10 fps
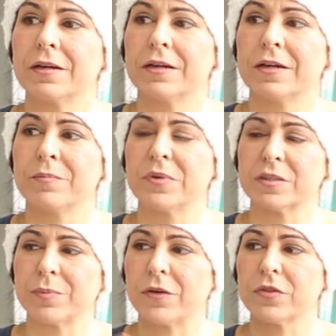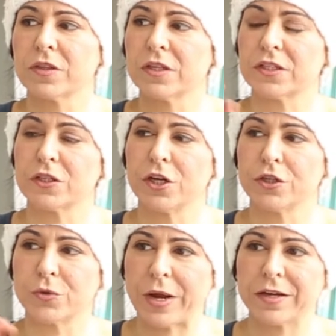It's about this
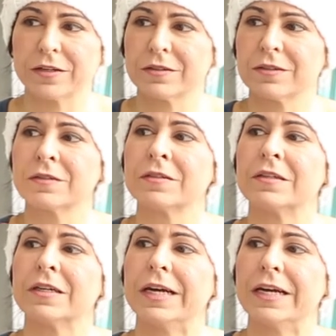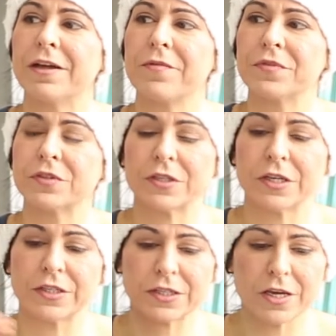dragon and
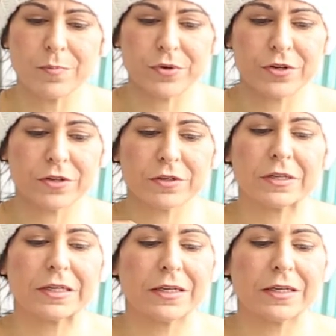his keeper